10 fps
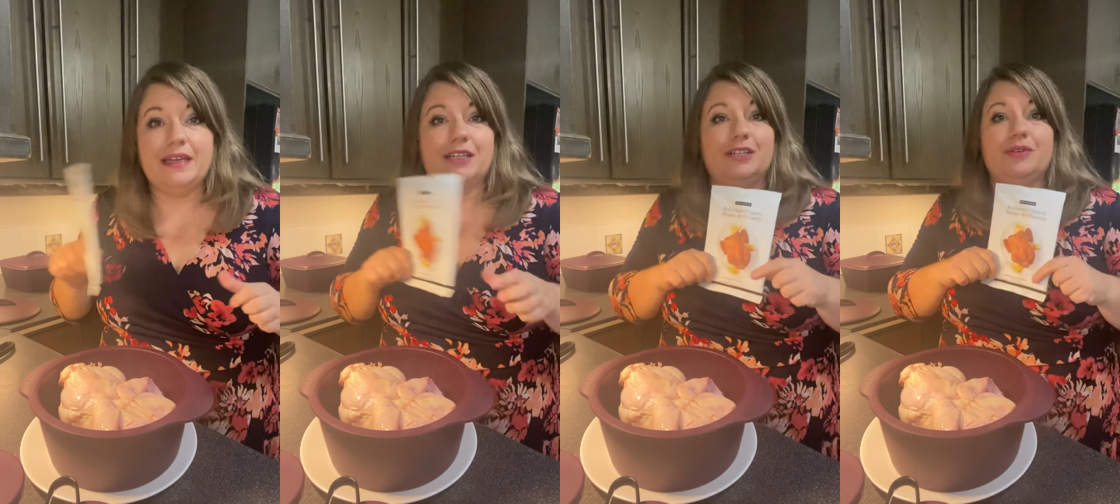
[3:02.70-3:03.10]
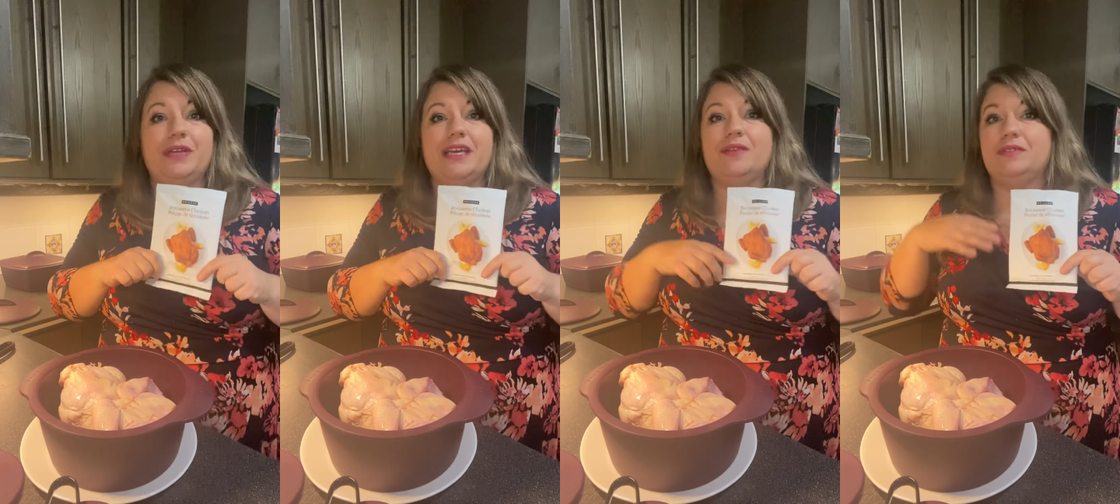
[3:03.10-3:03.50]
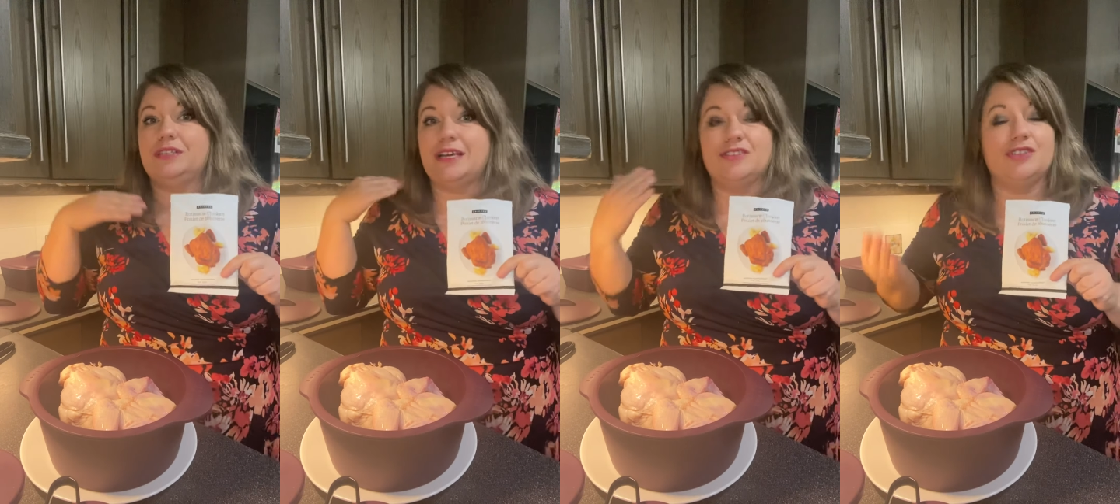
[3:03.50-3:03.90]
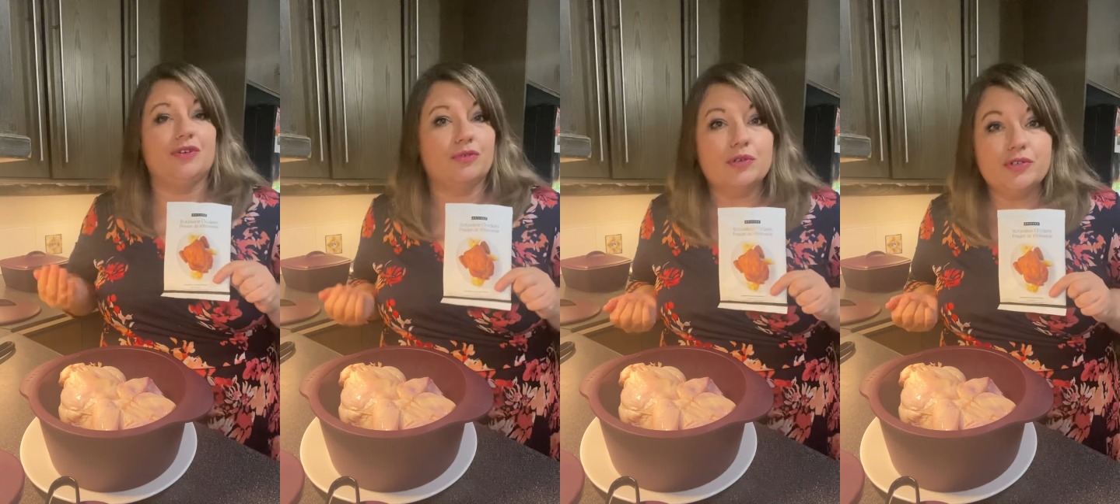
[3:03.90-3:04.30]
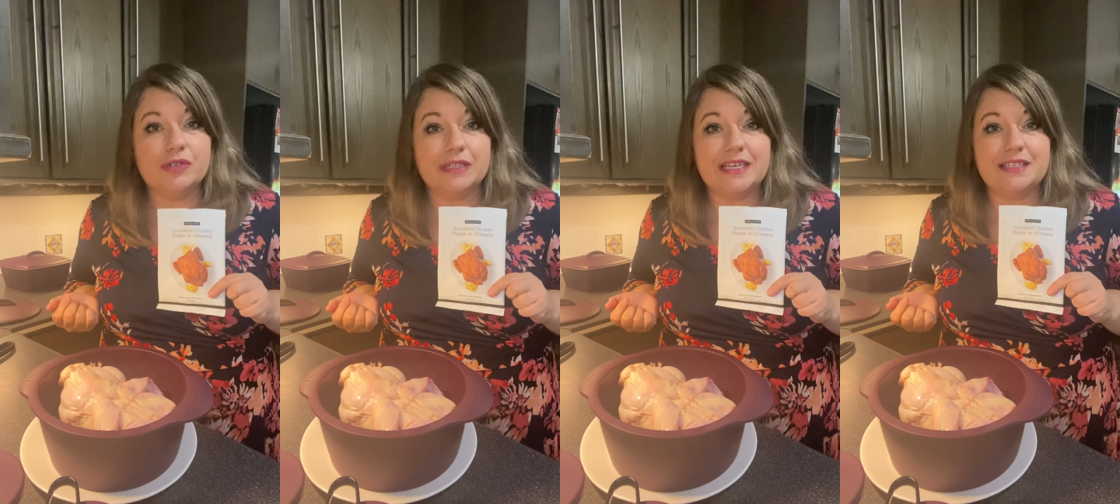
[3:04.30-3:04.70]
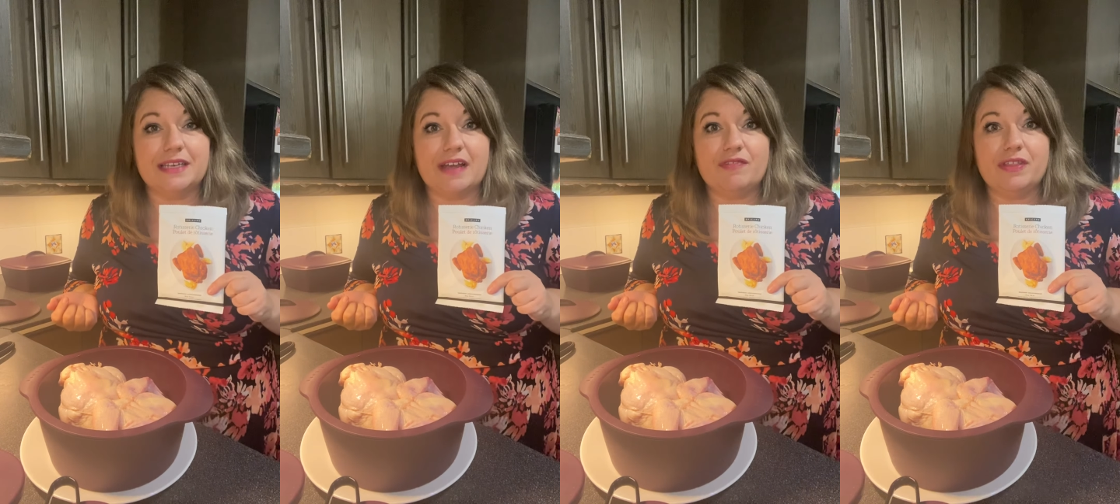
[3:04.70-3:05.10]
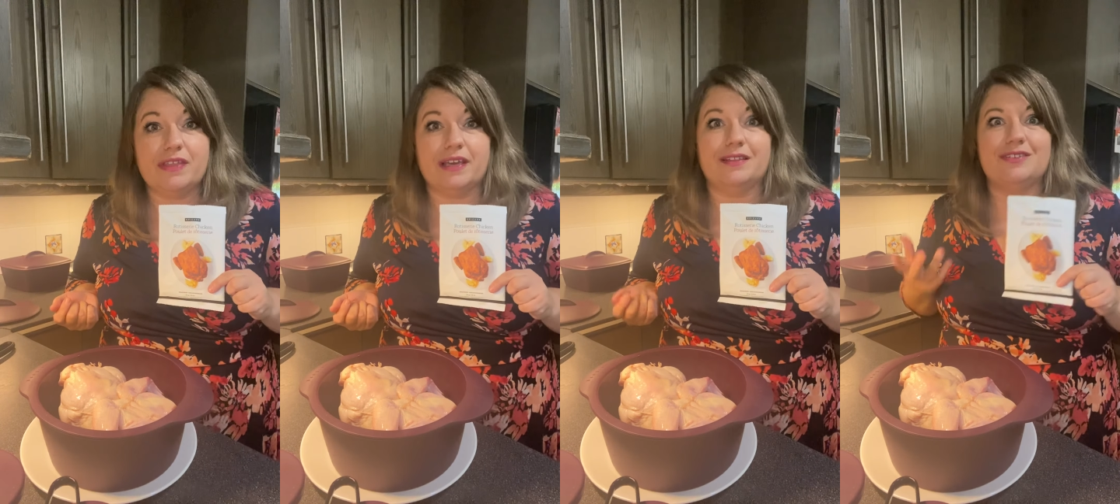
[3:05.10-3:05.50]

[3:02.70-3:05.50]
included. It tells you the grocery list and everything.